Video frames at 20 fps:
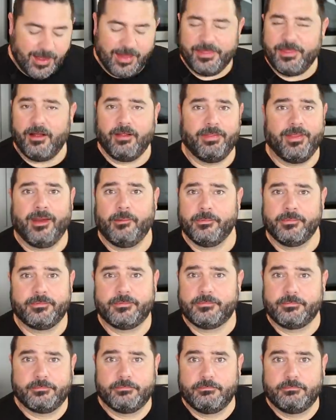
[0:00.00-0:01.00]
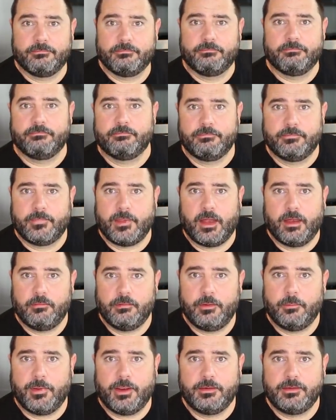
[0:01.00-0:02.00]
I thought that was the
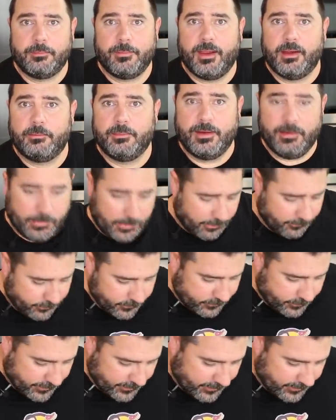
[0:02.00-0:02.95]
only way you made meatloaf was